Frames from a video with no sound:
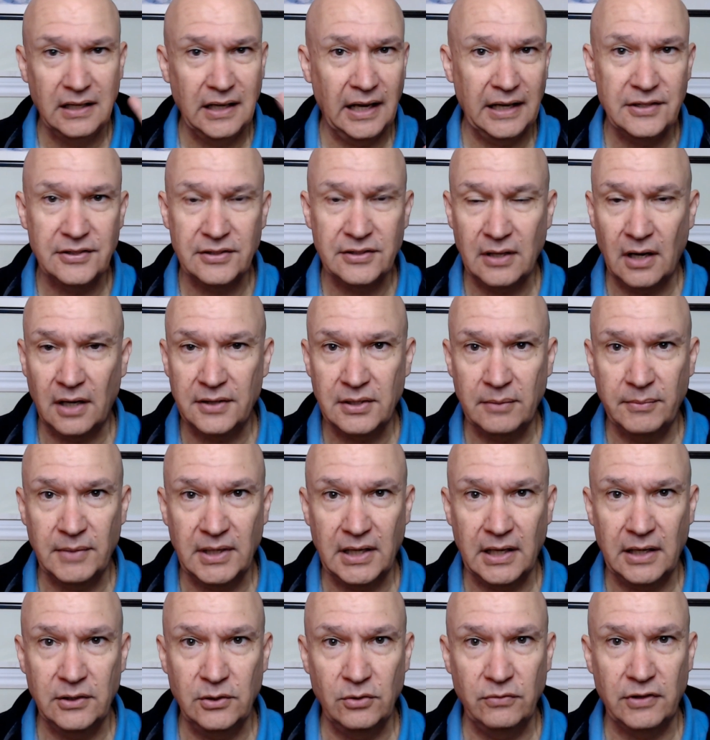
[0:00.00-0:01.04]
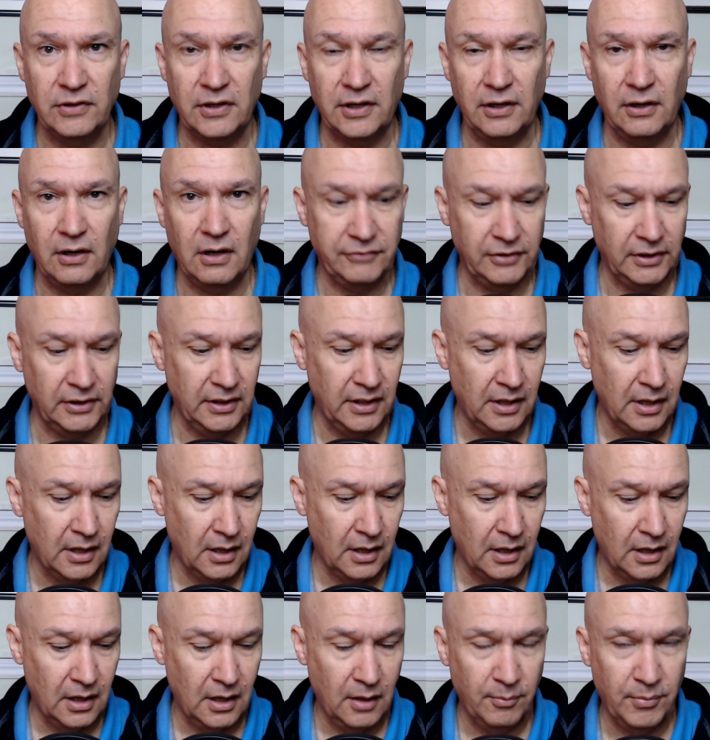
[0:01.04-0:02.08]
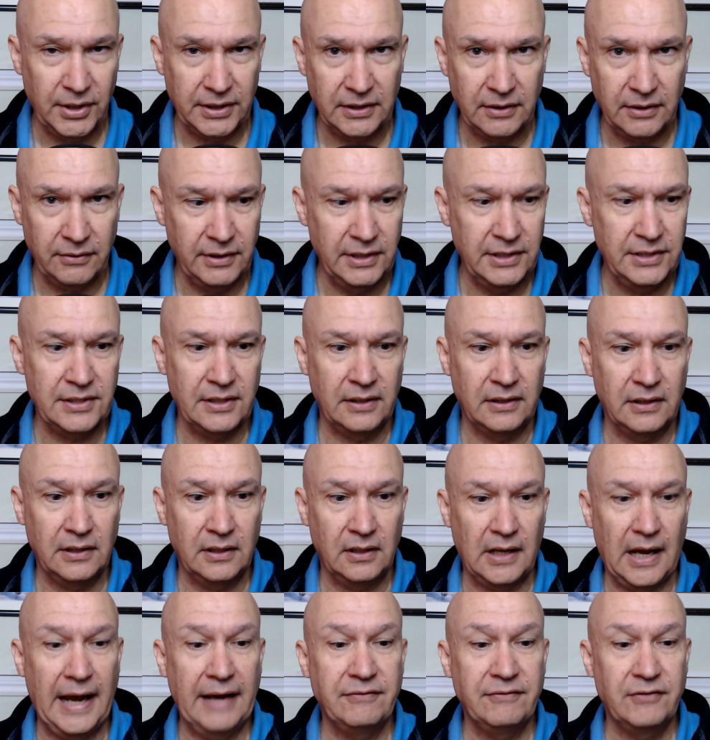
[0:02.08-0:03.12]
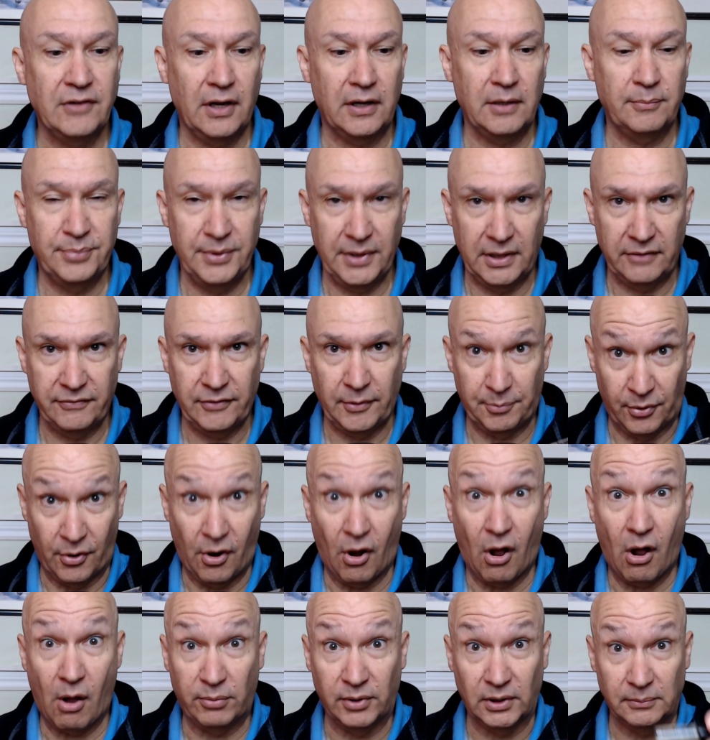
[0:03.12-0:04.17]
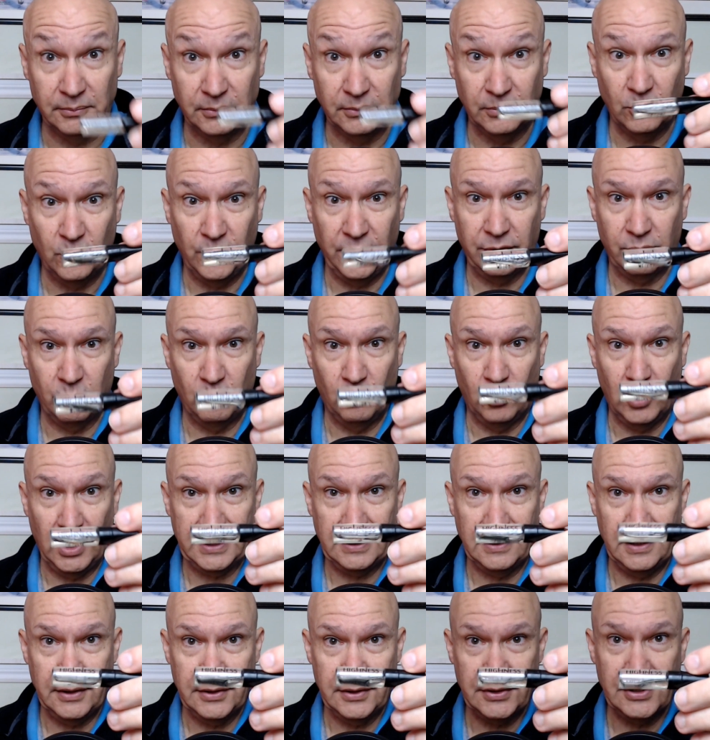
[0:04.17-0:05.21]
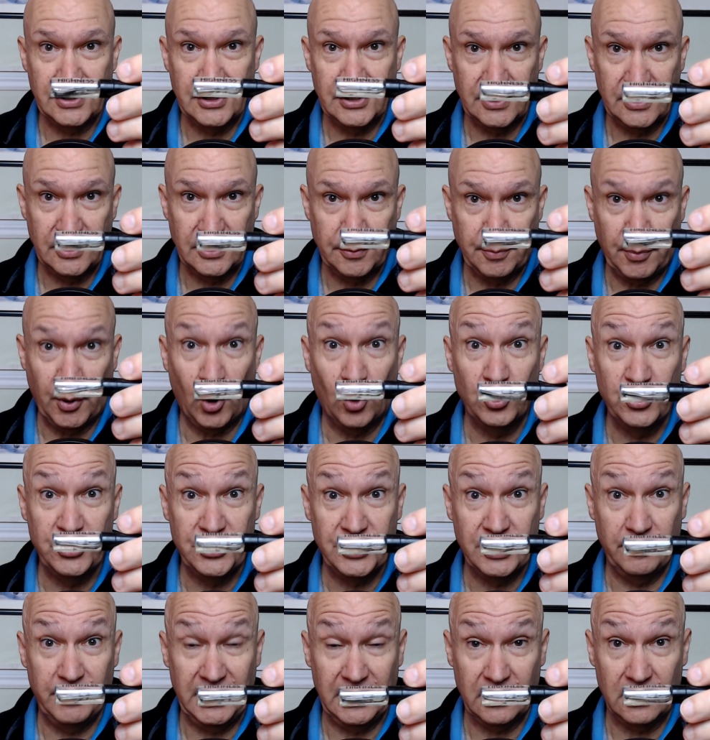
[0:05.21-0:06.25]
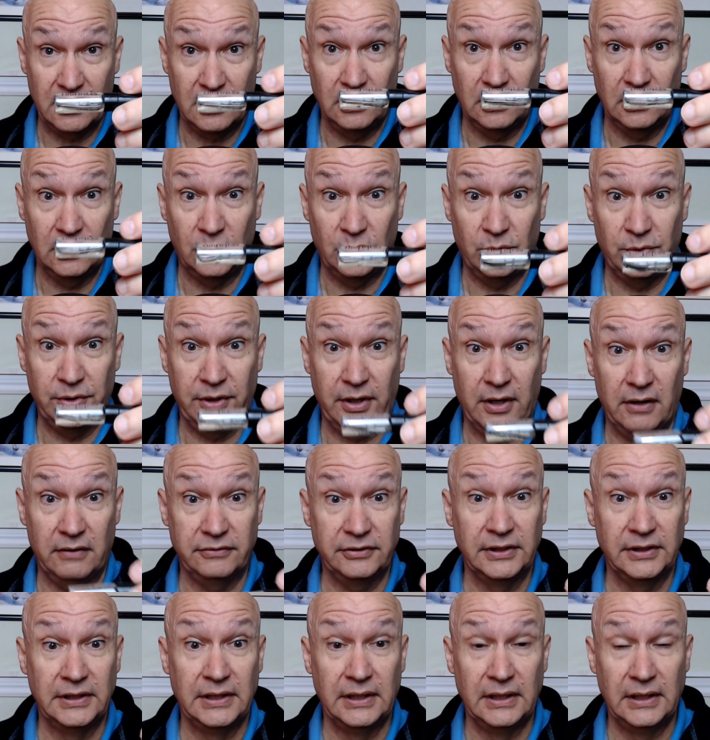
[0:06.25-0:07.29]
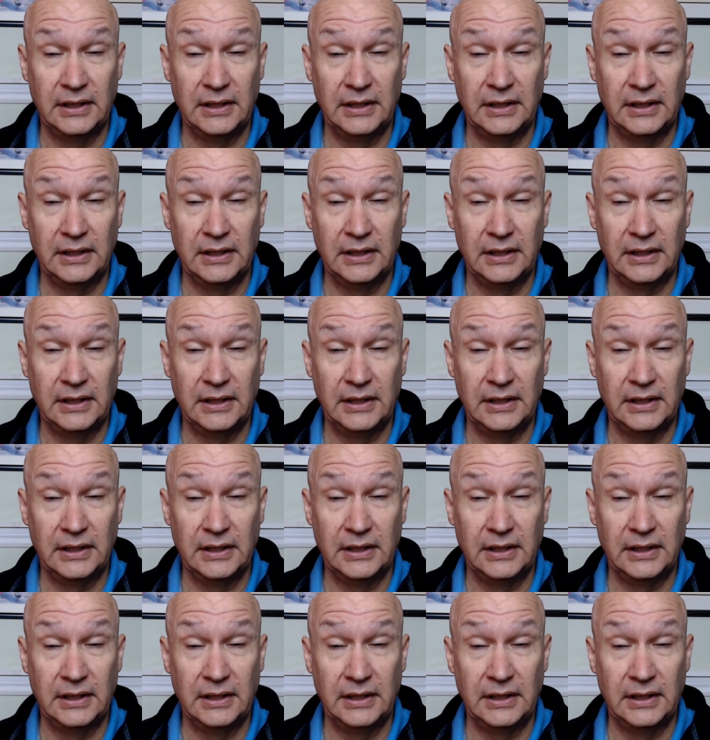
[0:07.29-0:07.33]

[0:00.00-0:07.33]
It's not something I do very often, but there is I've got a bit of a problem with what this is supposed to be a clone of.